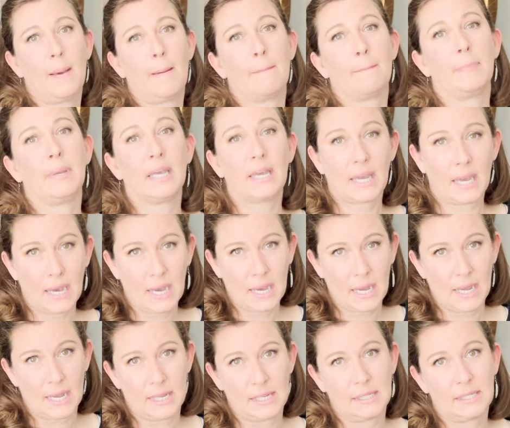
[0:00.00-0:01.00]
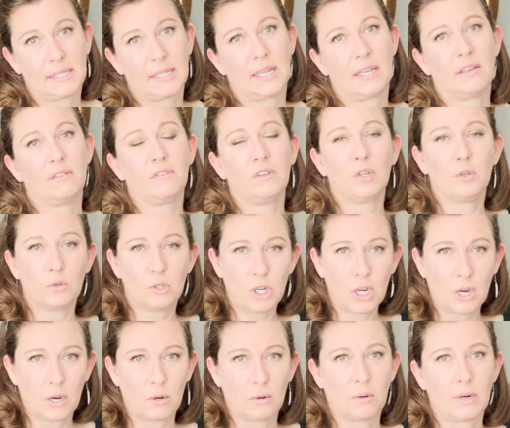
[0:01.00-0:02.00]
because if you
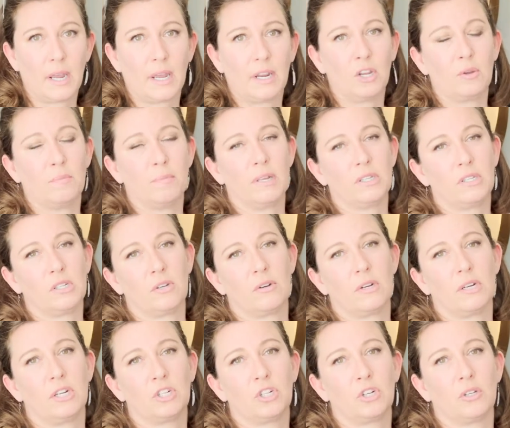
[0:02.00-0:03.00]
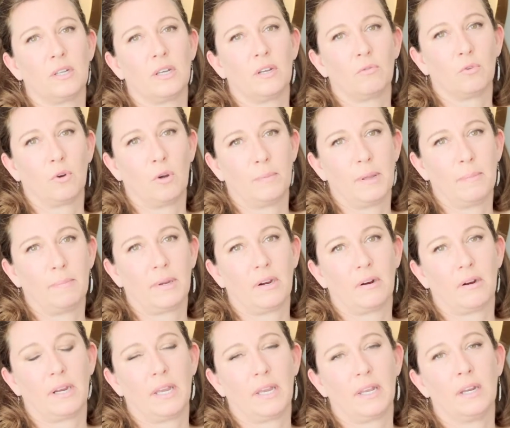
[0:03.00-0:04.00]
don't and you miss your initial enrollment
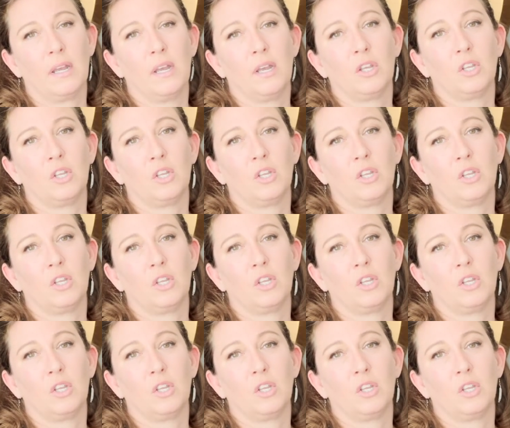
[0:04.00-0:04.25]
period,